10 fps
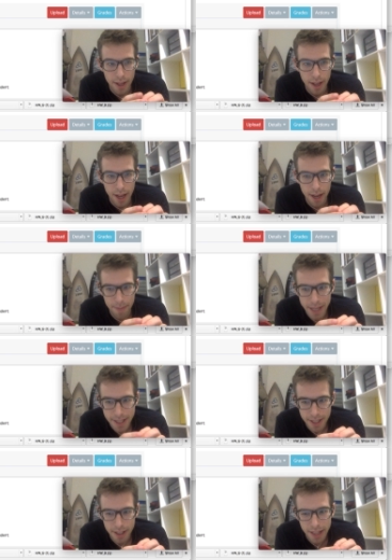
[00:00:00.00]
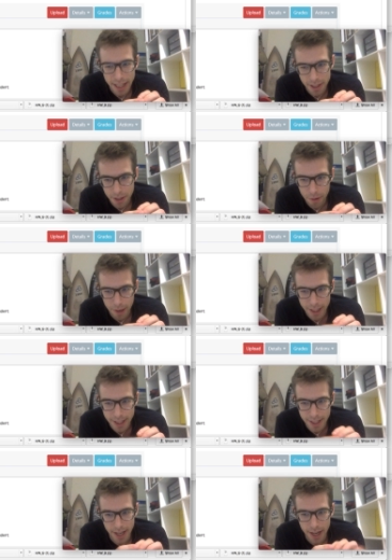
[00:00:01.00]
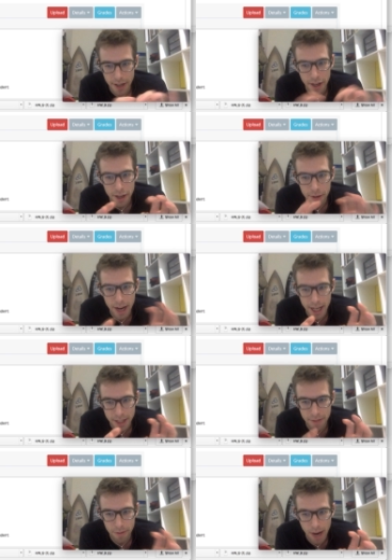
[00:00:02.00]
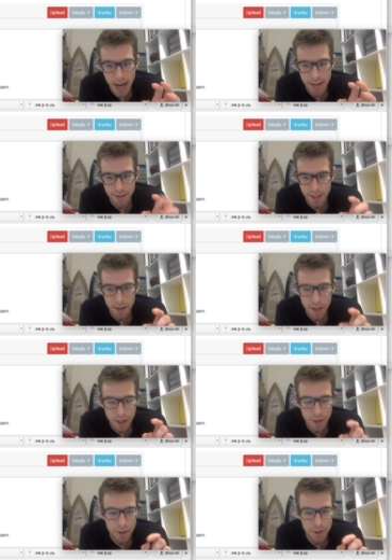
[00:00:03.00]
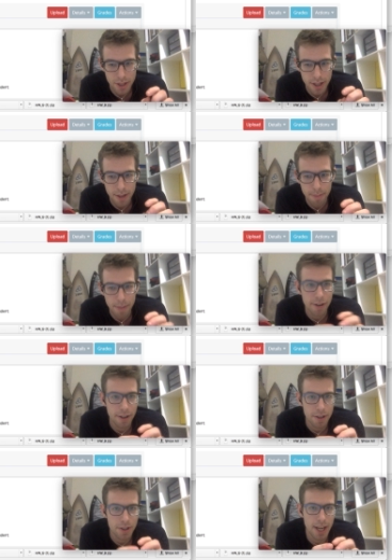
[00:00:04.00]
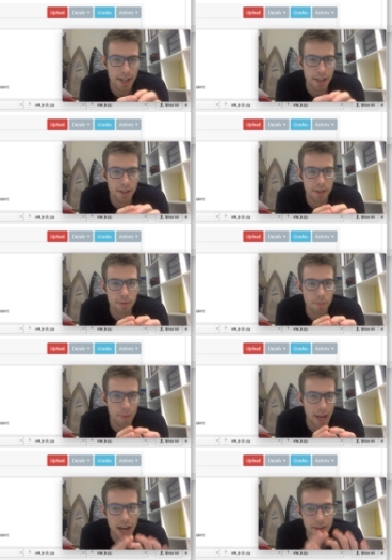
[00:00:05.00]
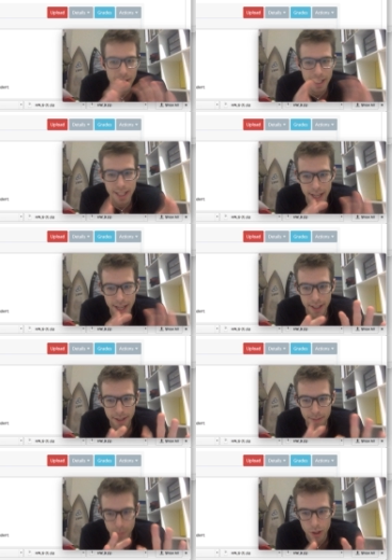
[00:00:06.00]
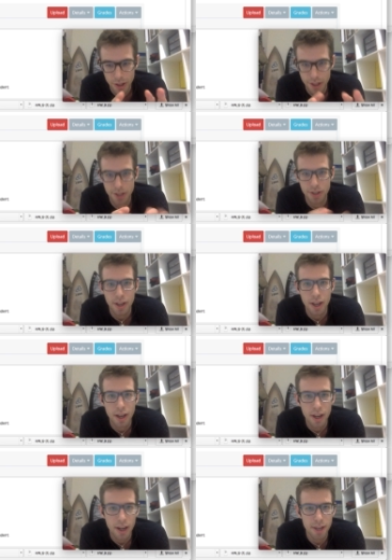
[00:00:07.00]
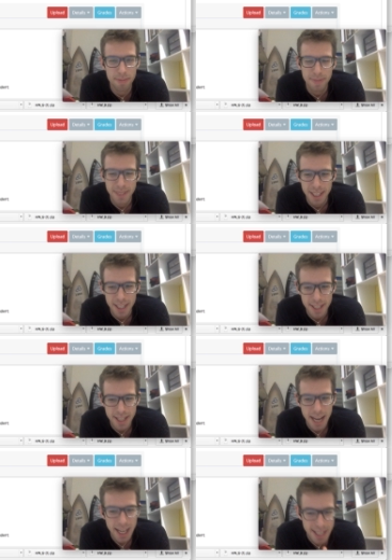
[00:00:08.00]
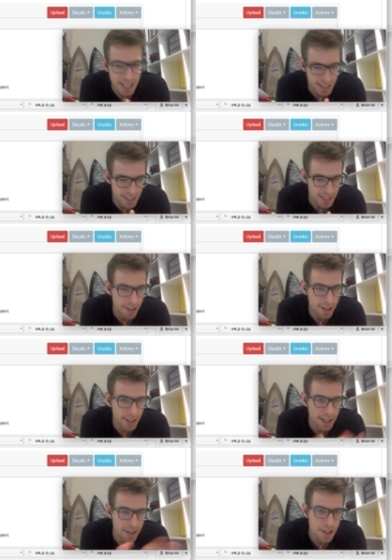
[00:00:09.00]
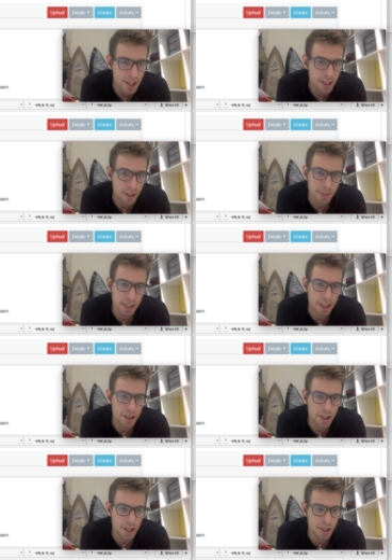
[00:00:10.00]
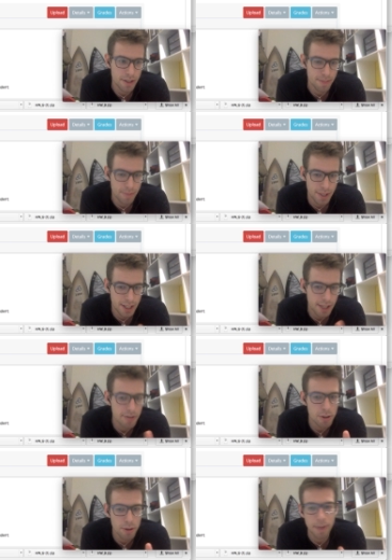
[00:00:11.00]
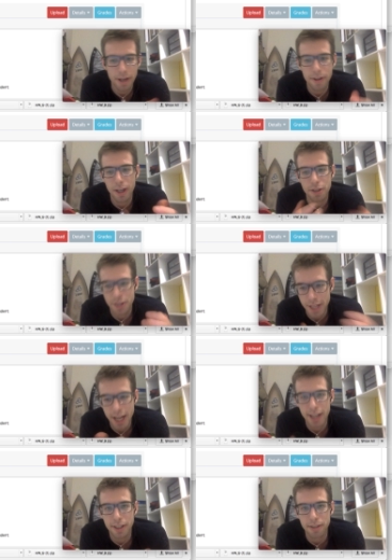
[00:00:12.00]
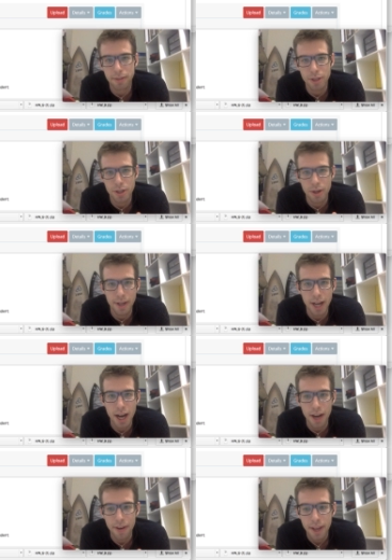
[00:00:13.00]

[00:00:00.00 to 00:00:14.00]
and basically that just creates these kind of interactive graphs that you can use to get a better understanding of how the data looks. It's not necessary that you see them, it just gives you a better understanding of what's going on.